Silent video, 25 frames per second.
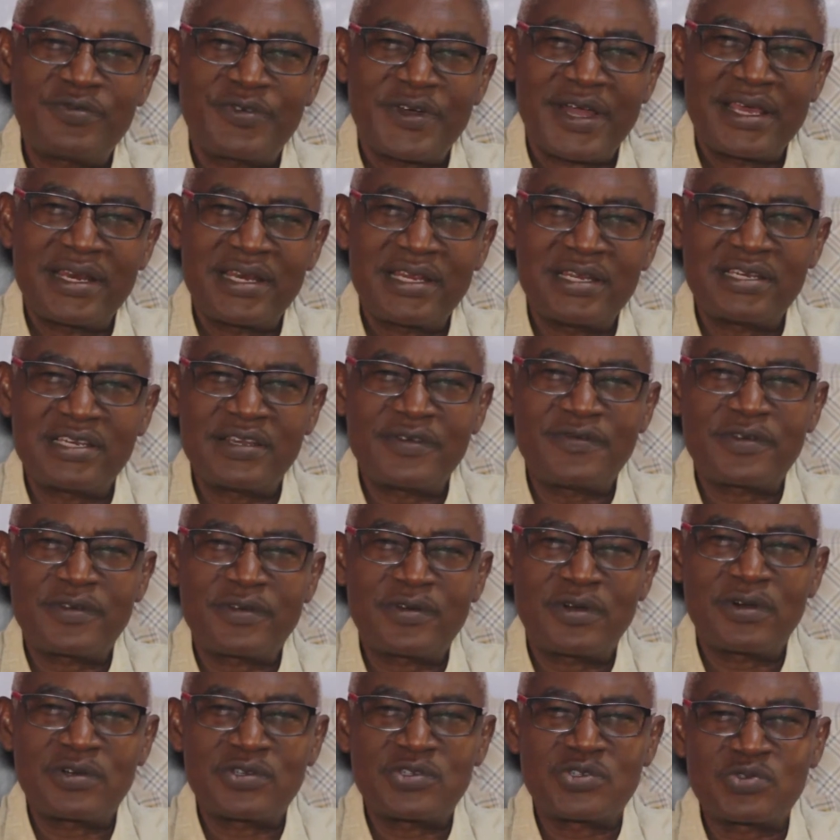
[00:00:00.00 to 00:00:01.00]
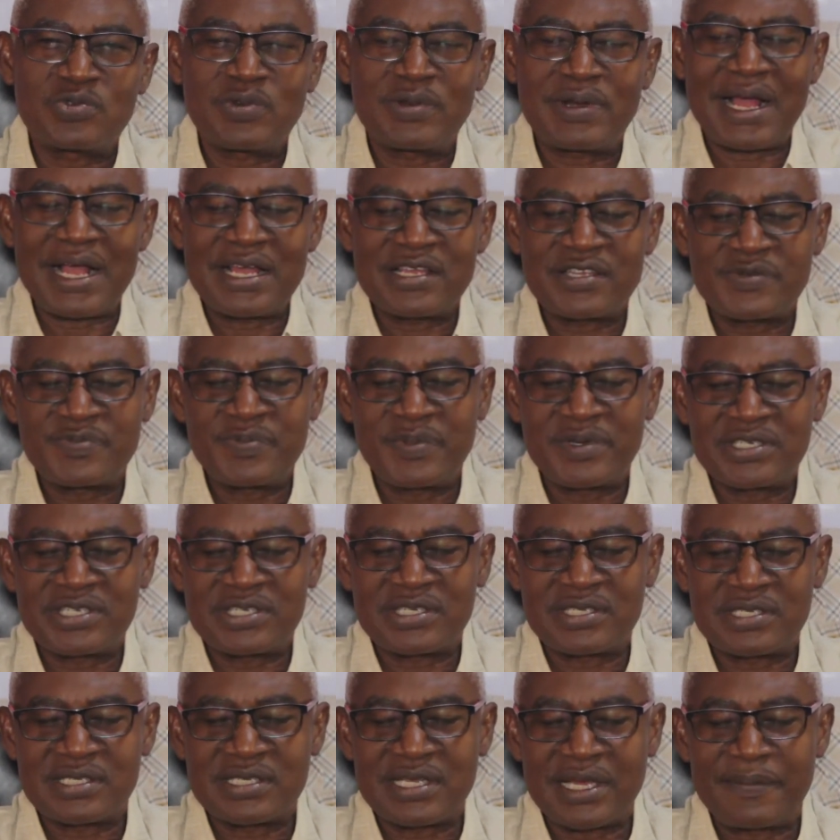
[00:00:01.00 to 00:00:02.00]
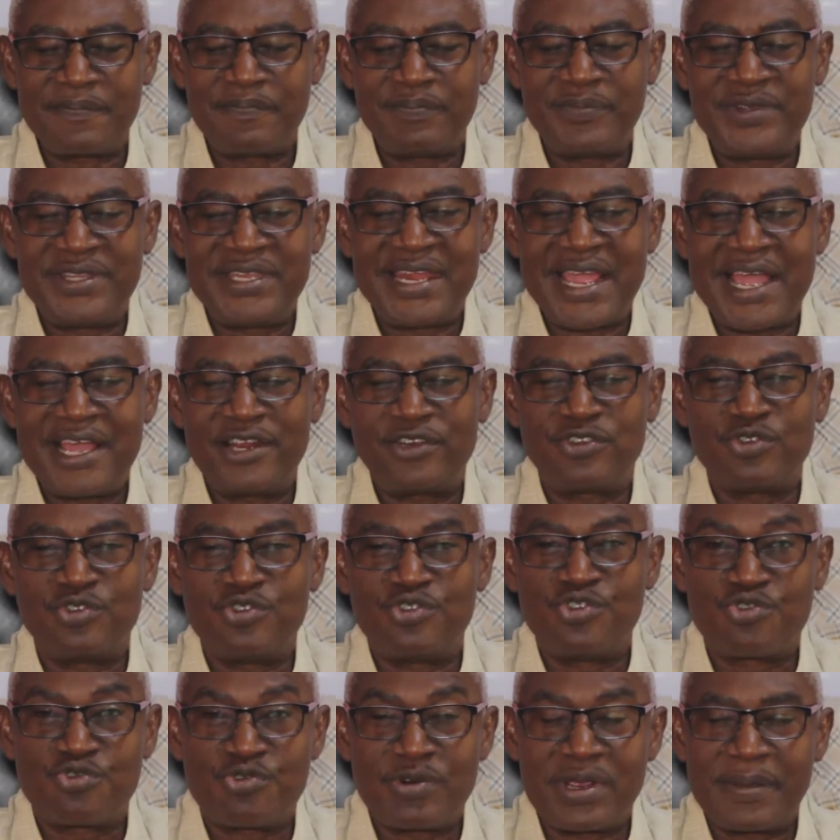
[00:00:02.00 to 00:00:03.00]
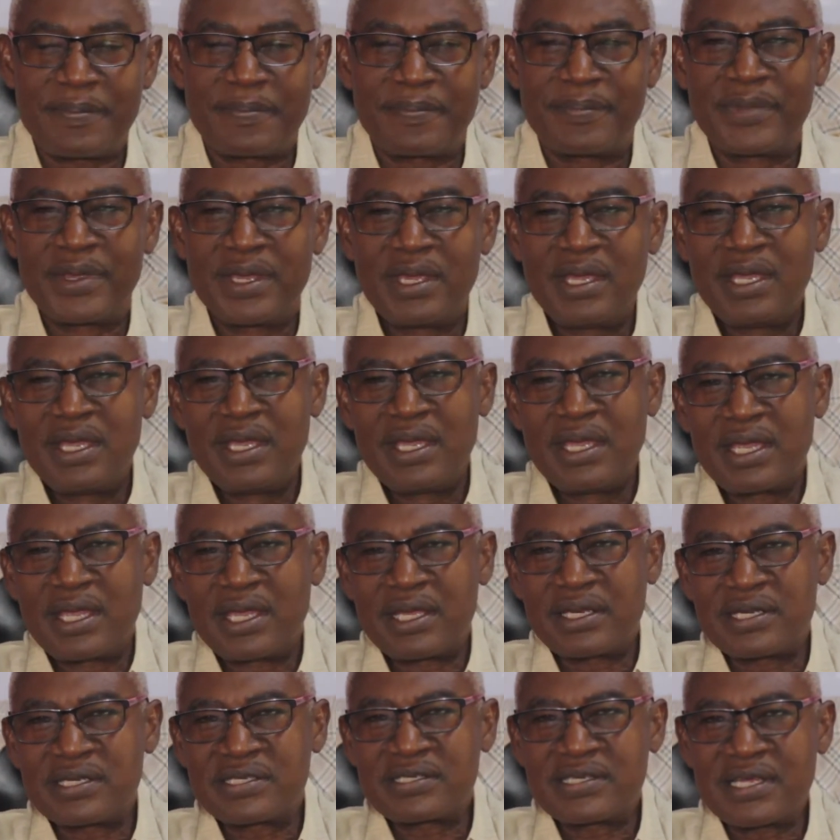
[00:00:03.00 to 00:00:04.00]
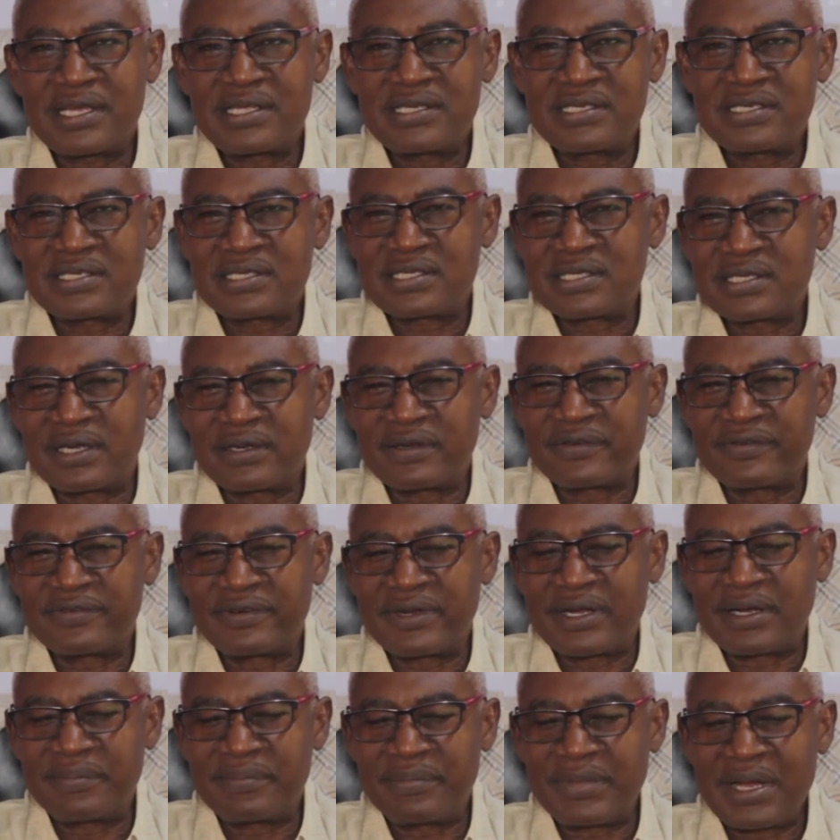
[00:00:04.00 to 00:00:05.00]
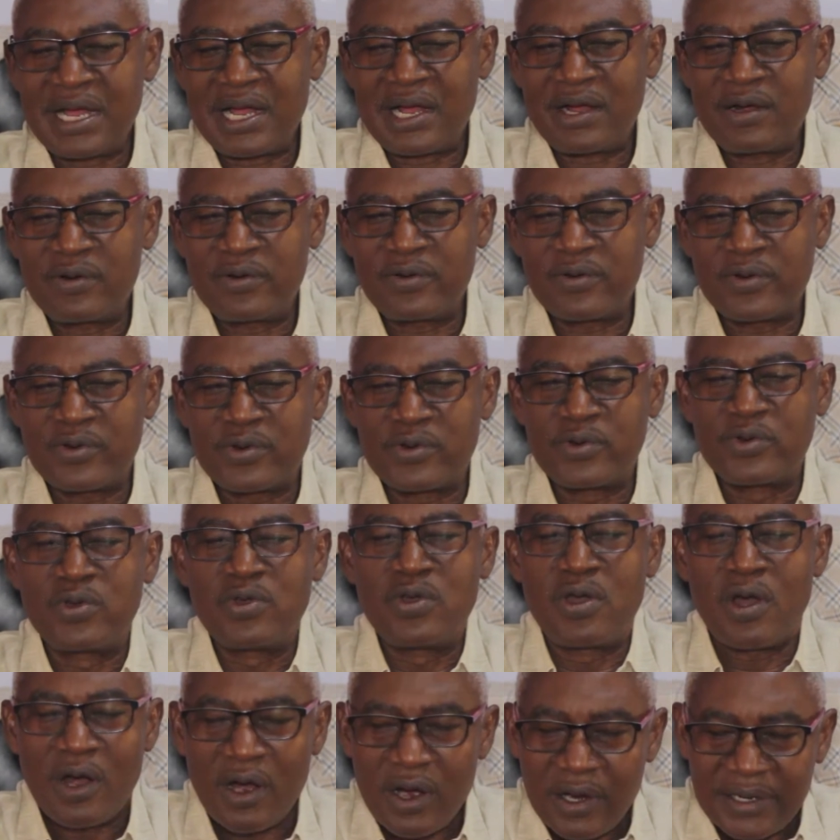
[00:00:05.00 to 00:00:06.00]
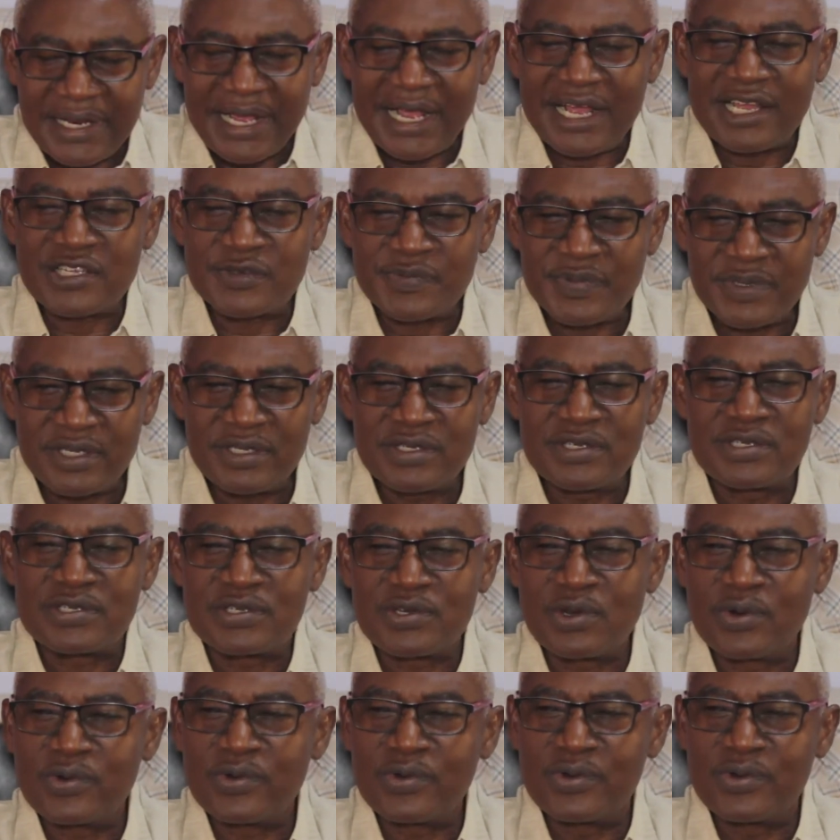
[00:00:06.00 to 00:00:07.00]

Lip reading: find it difficult to as much as dare to dream, in the sense of how God has been so